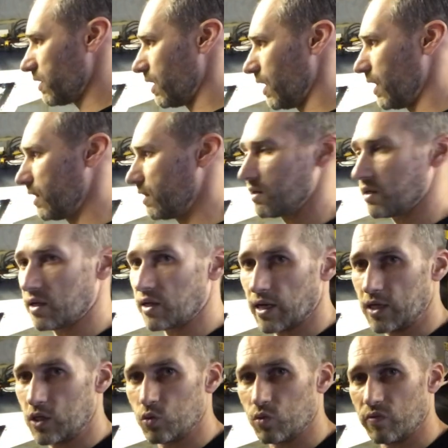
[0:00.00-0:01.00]
and
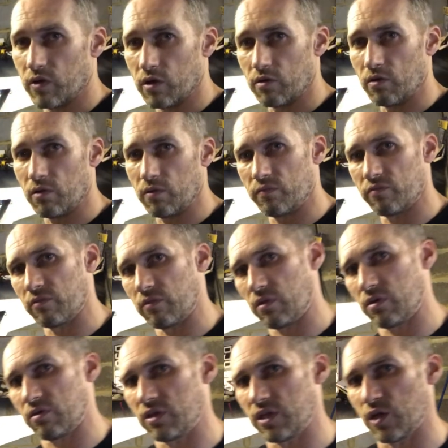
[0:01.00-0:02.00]
engage with a
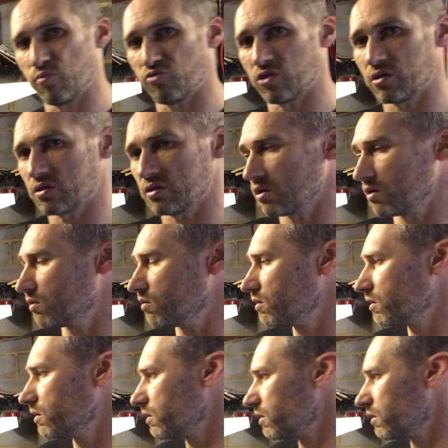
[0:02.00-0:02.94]
neoprene seal.